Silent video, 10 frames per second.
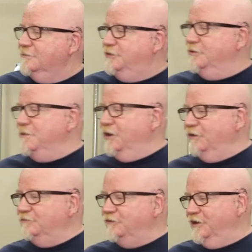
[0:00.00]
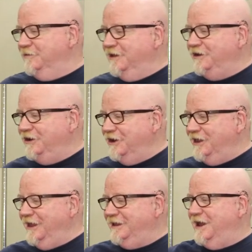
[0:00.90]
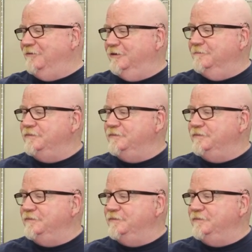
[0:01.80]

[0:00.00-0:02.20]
Put a mirror in front of me. There you go. I like that one.